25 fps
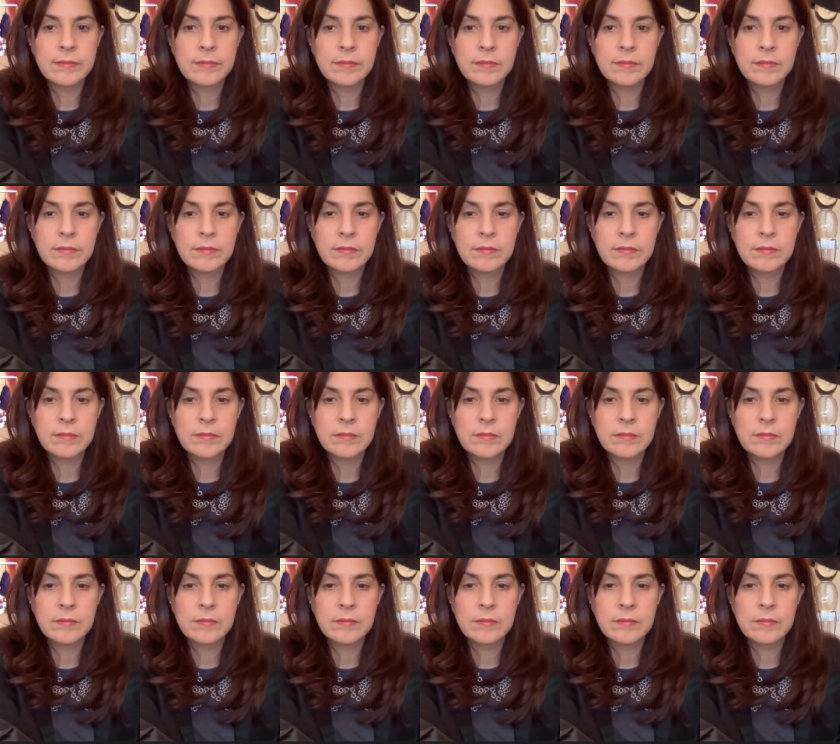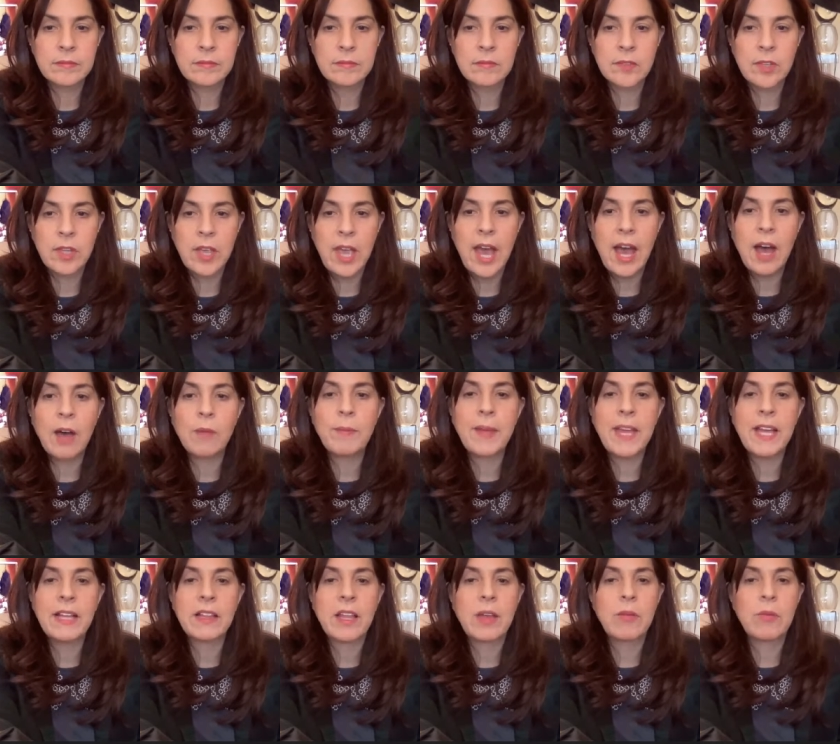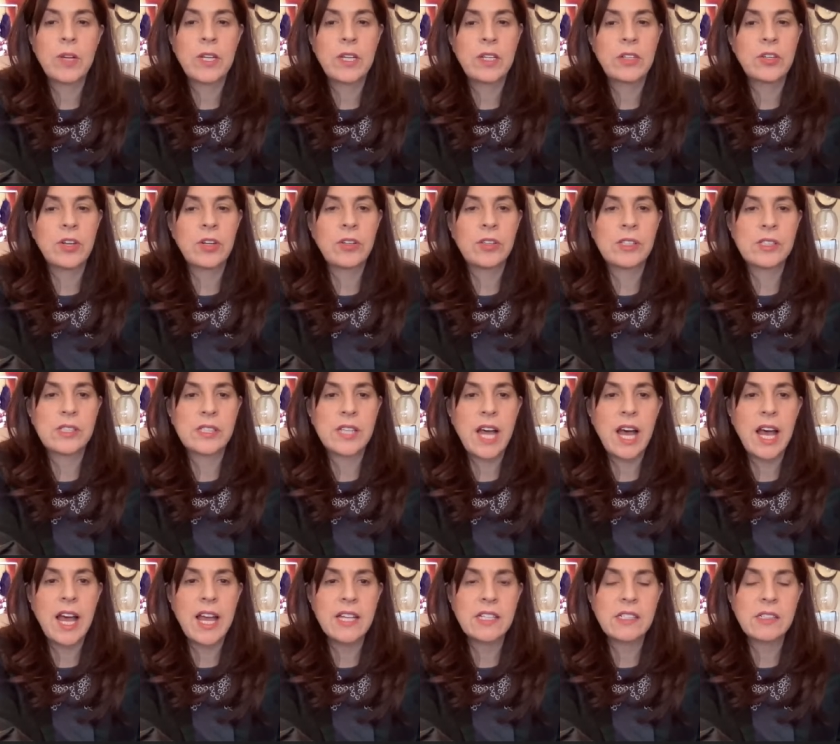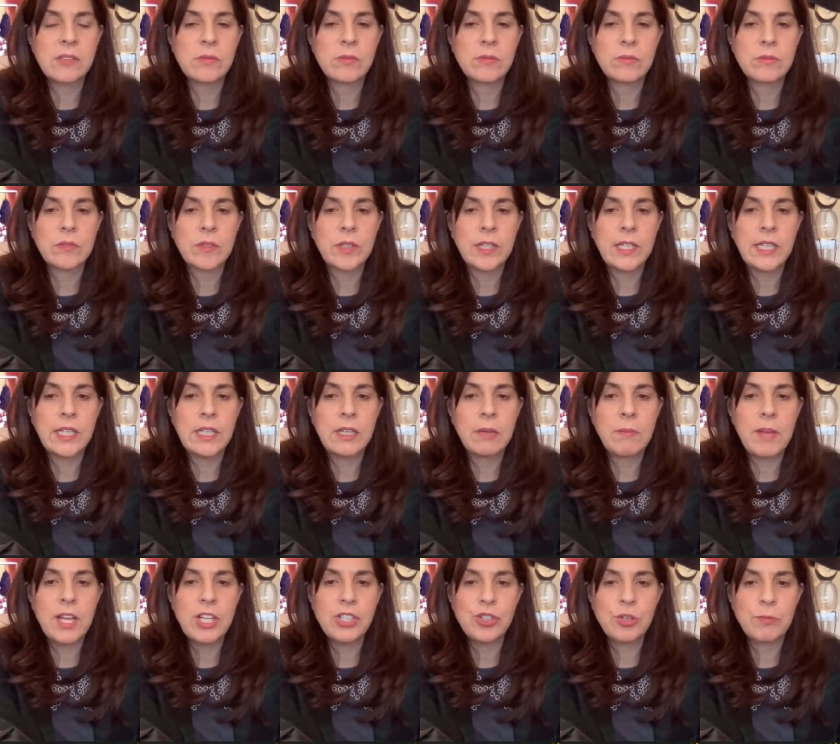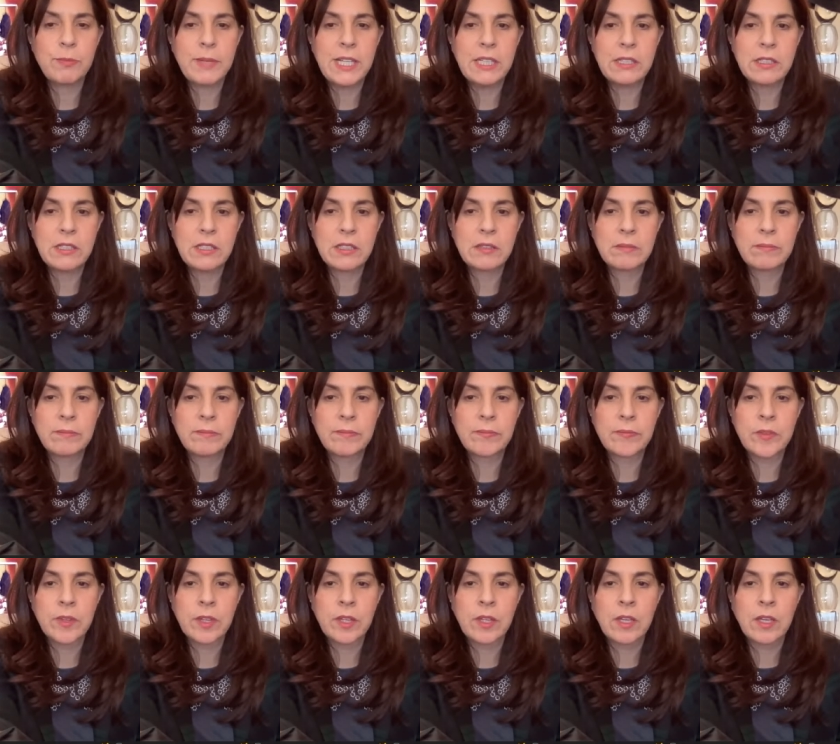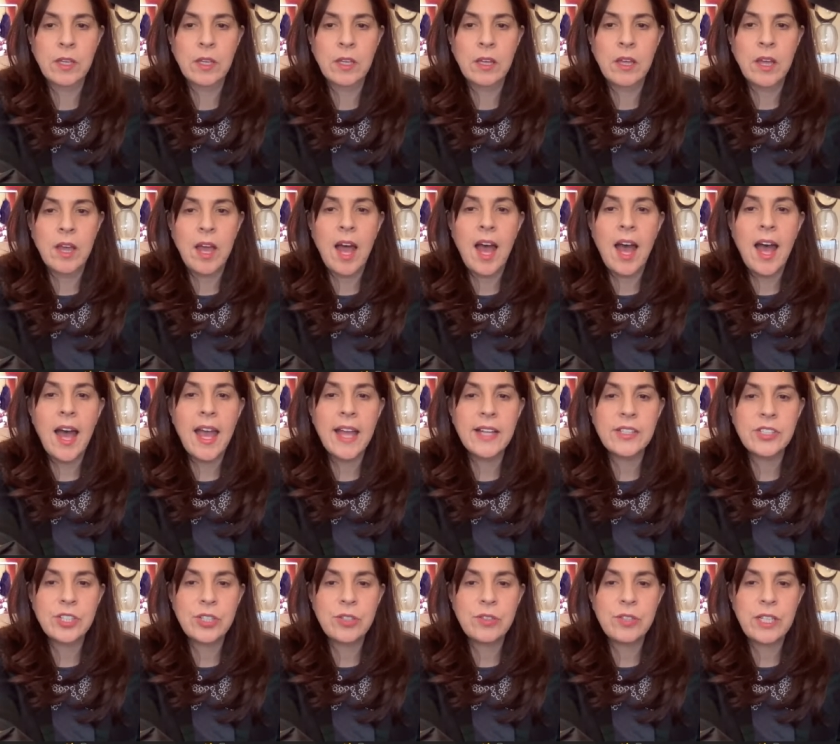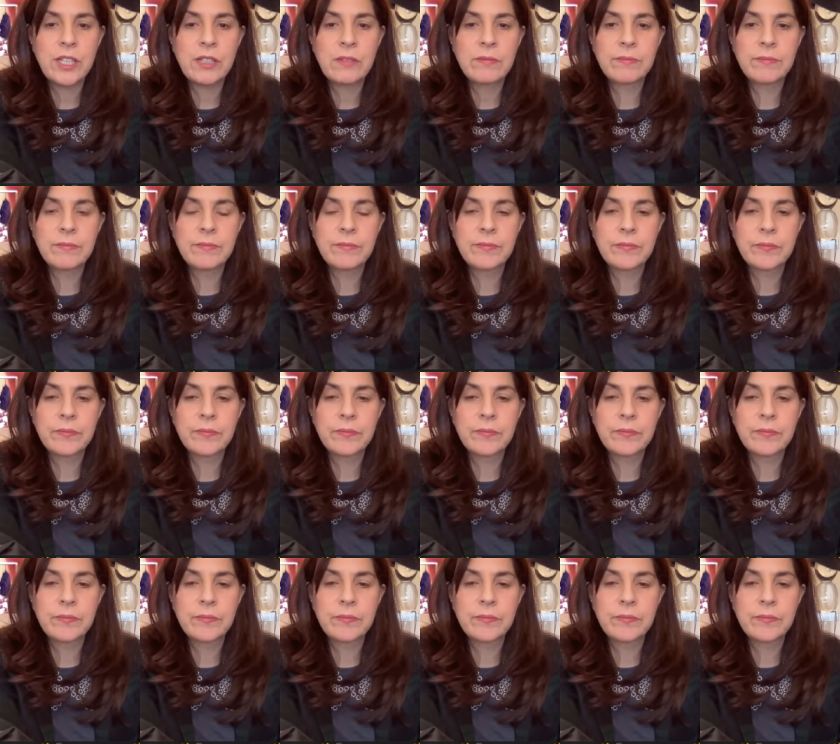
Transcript: This is definitely different. How big? They want to know the size. We need a measurement. Okay. Hi, Judy.